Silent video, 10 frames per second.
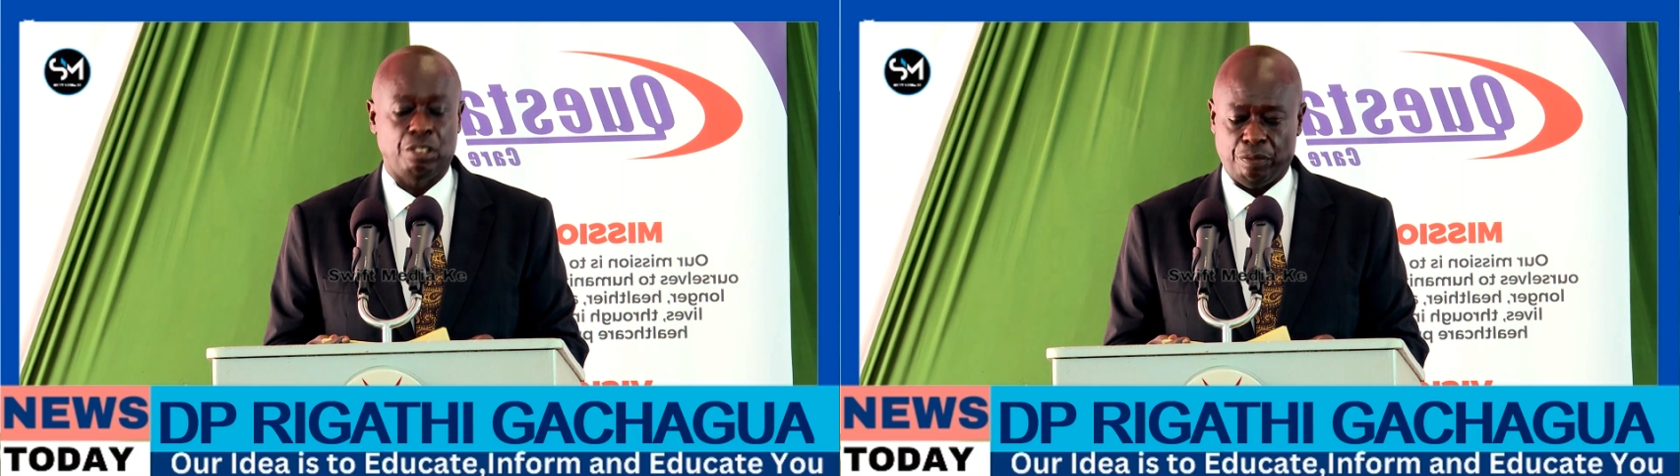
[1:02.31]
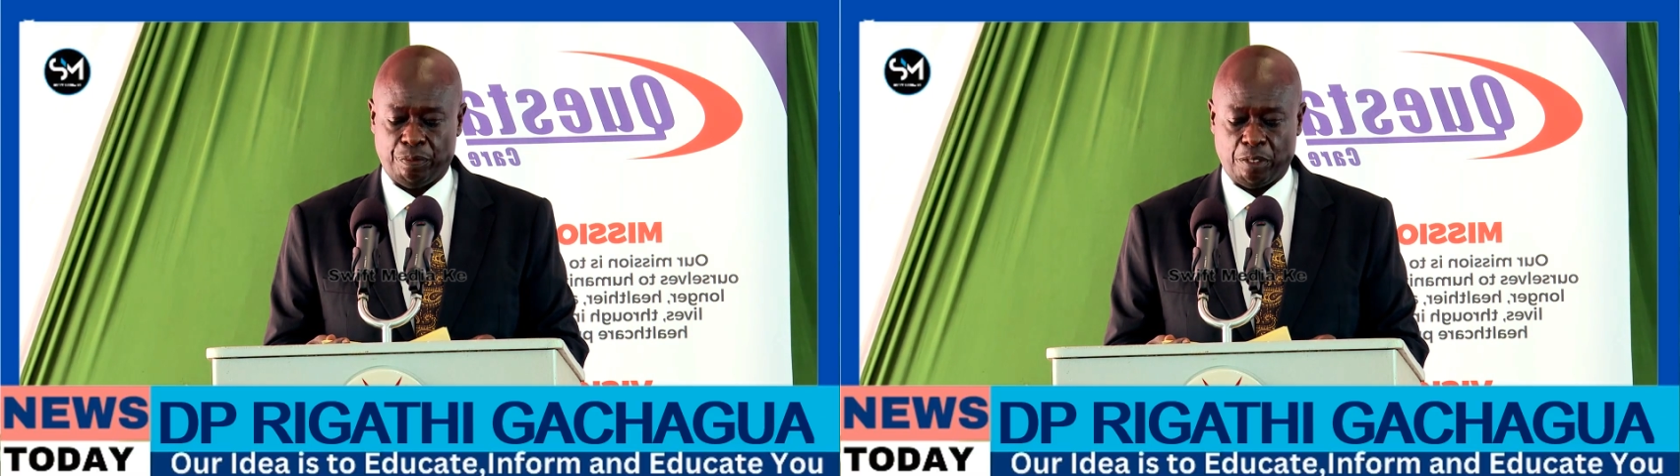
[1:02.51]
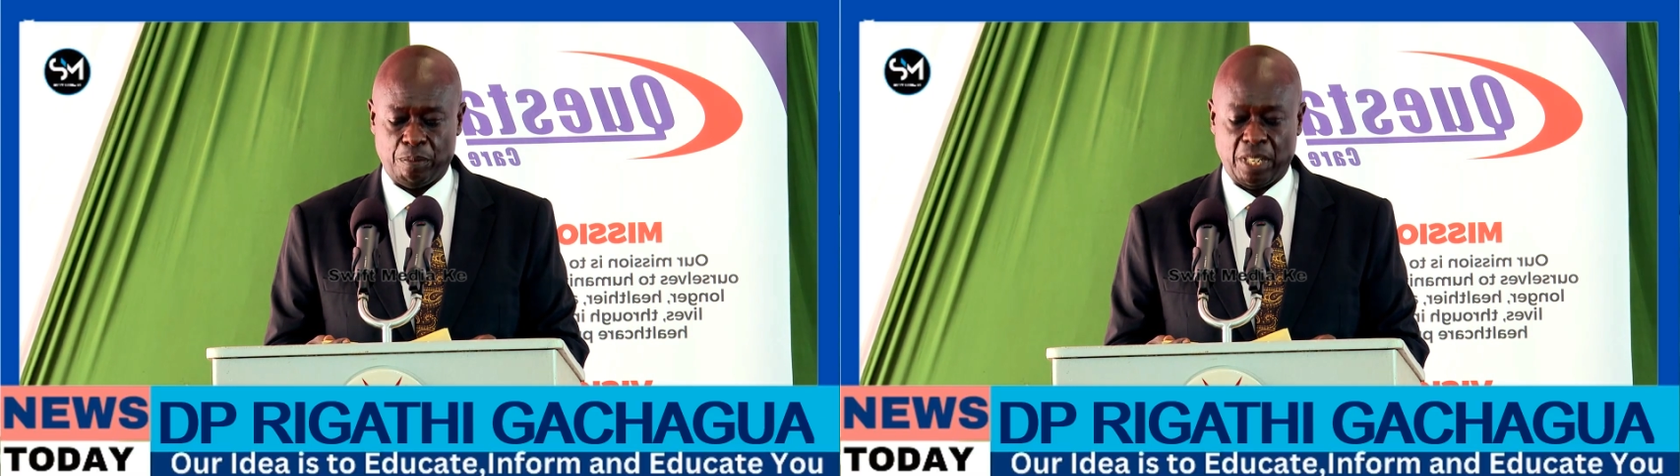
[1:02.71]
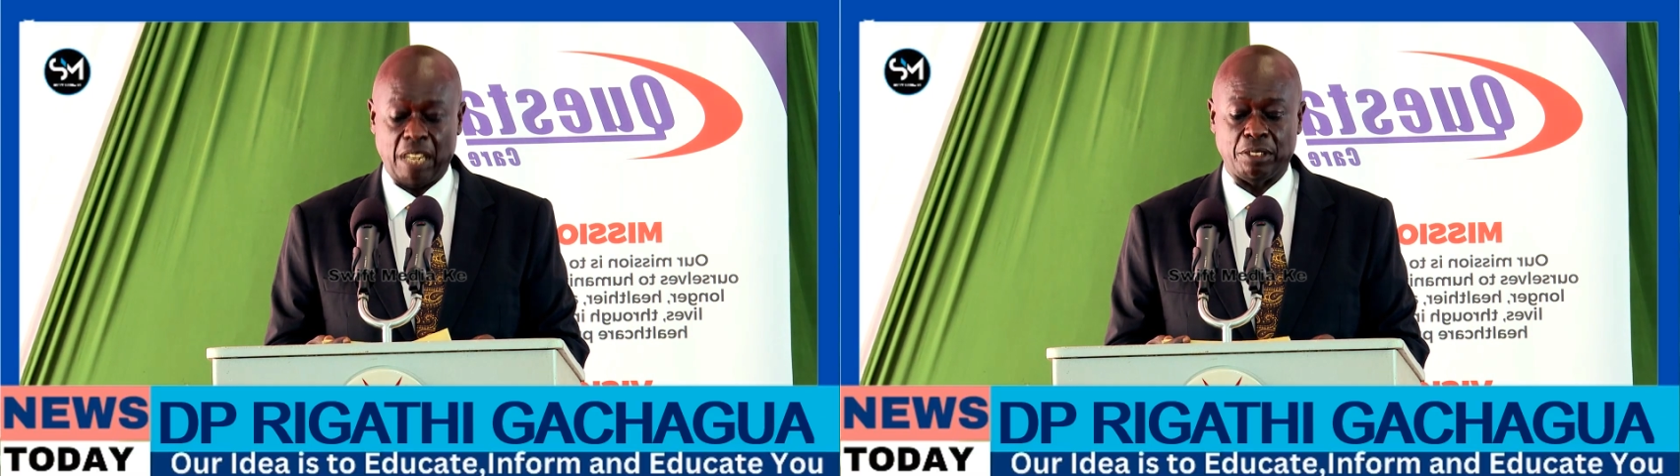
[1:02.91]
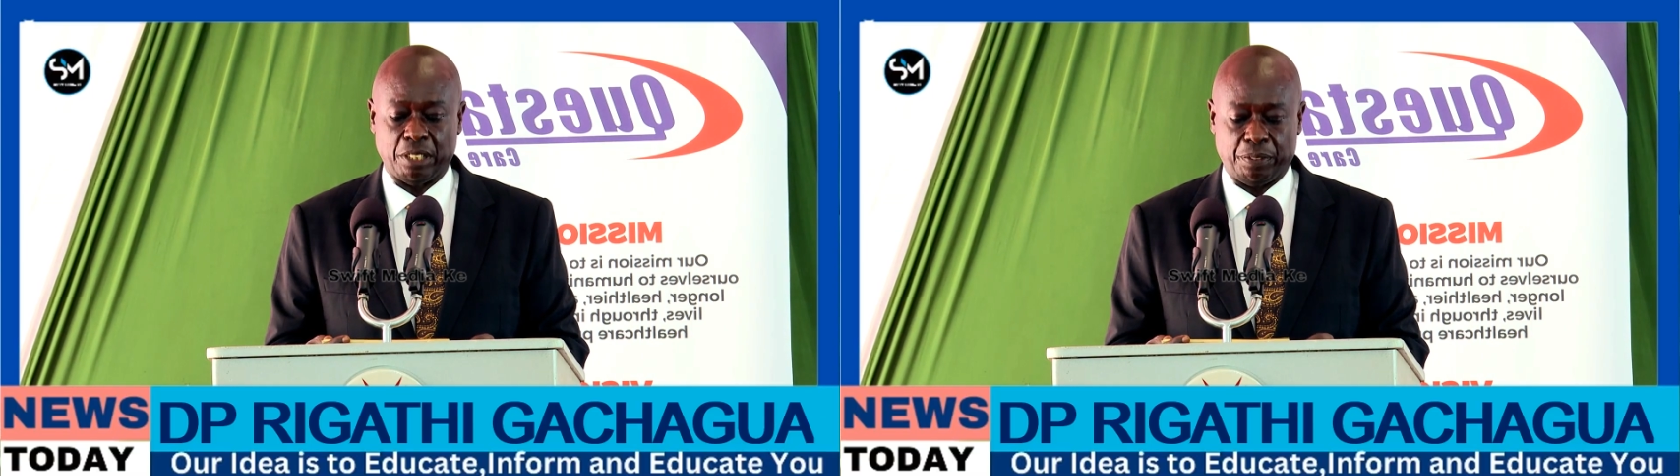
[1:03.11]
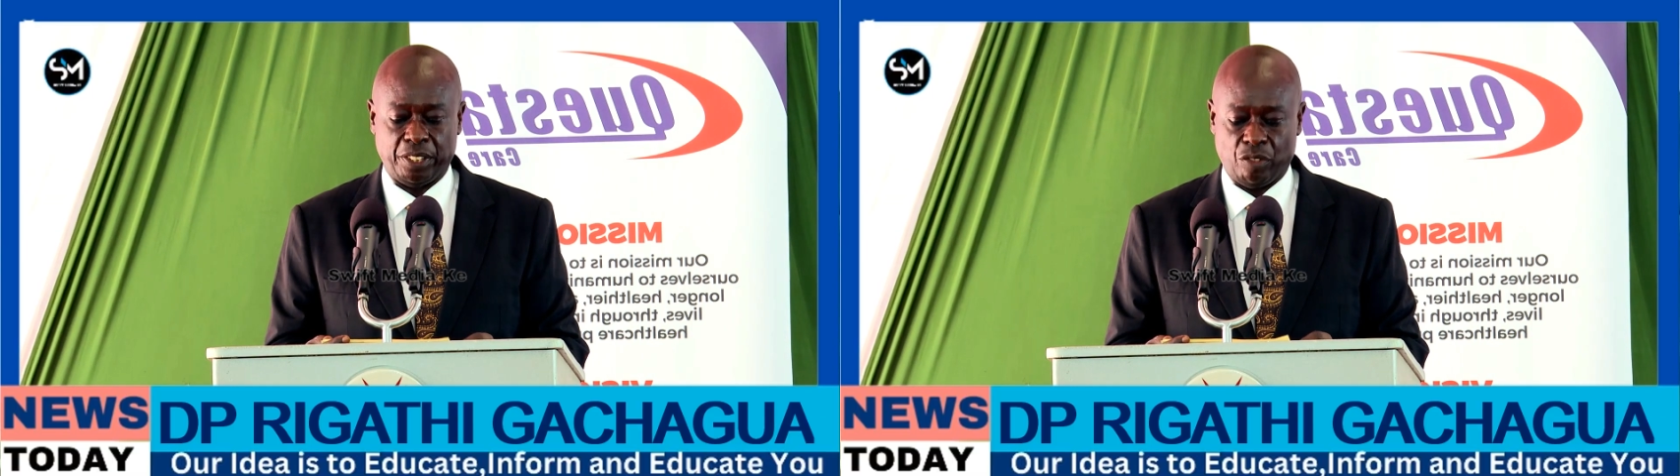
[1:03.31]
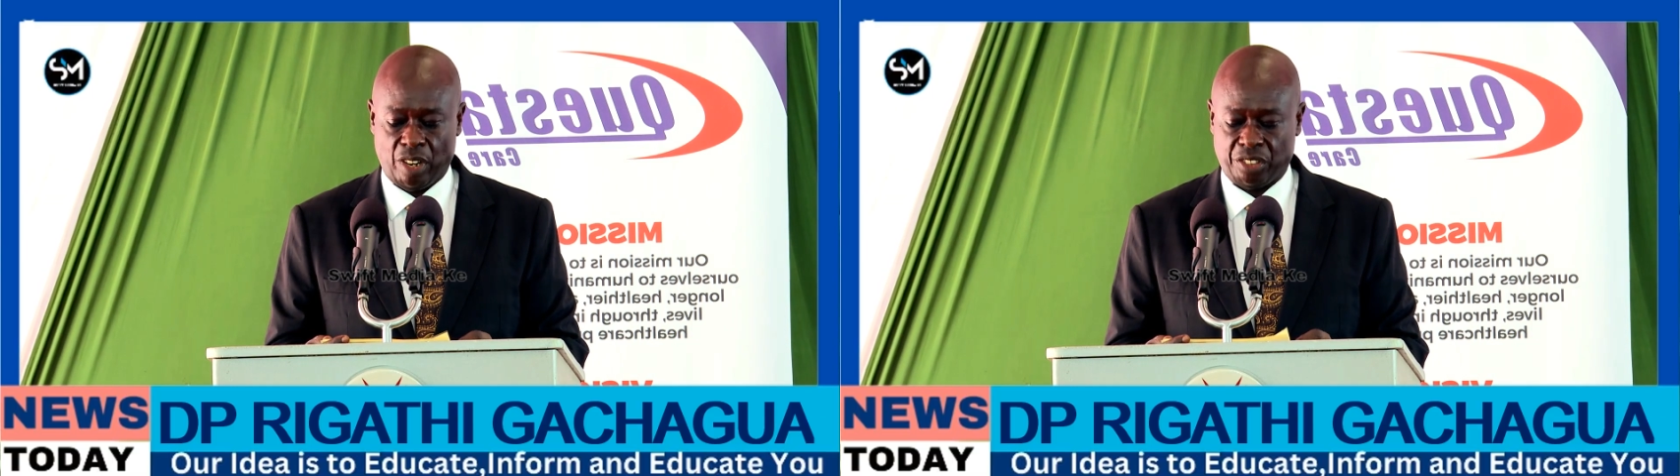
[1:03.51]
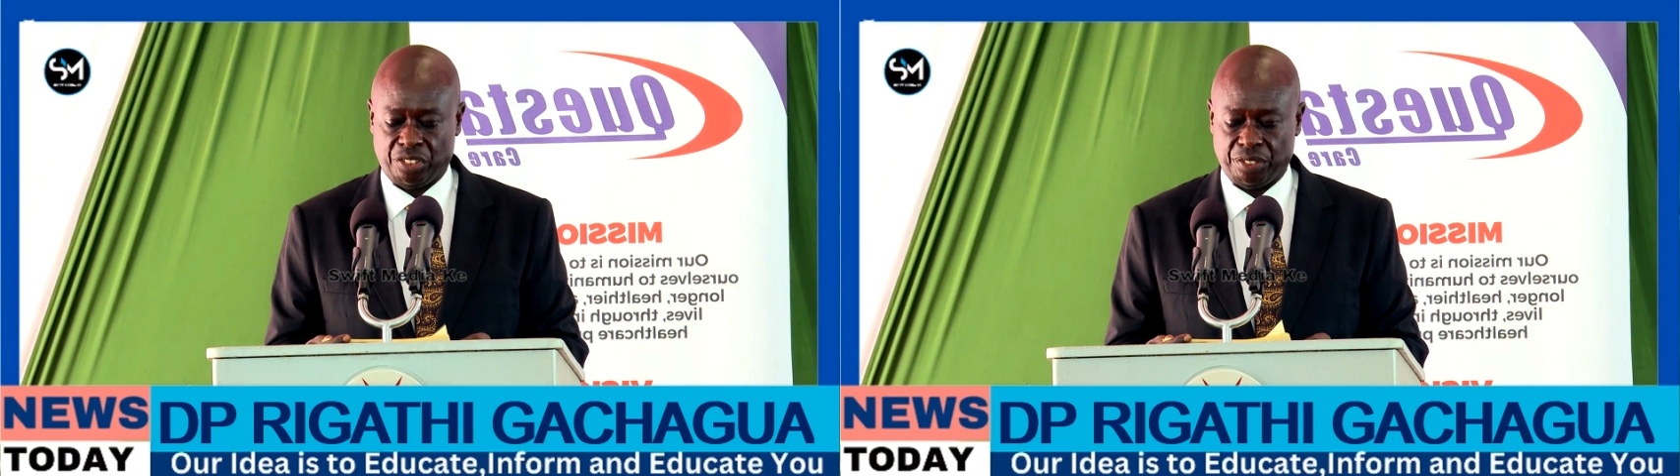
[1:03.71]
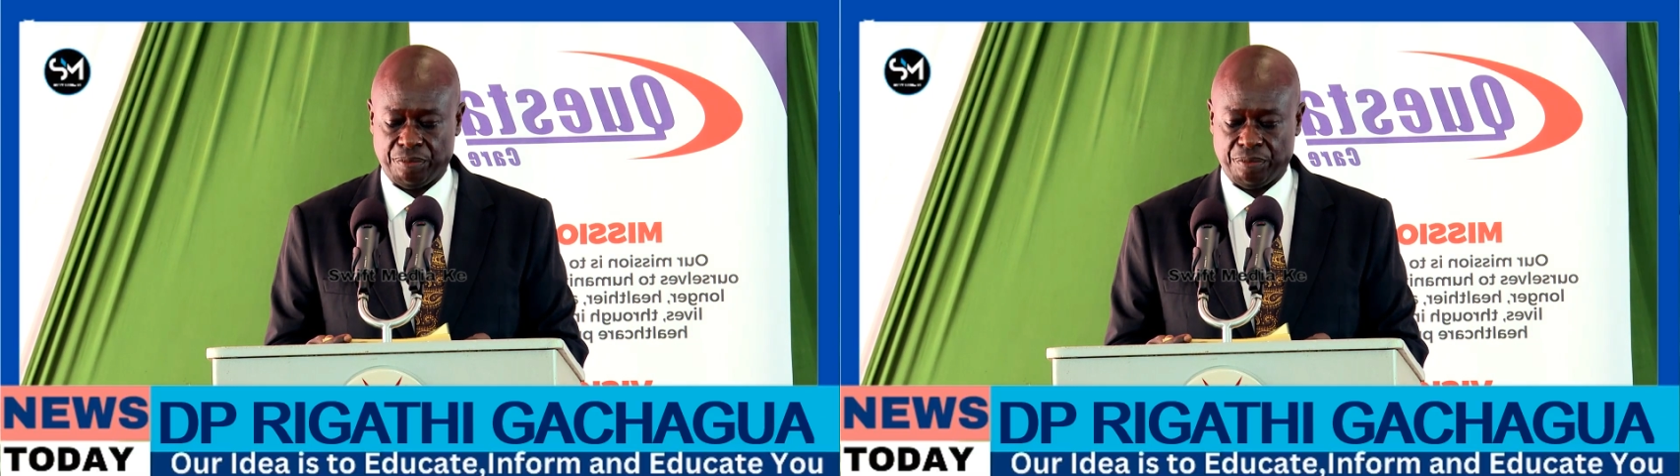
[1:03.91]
from counterfeit drugs.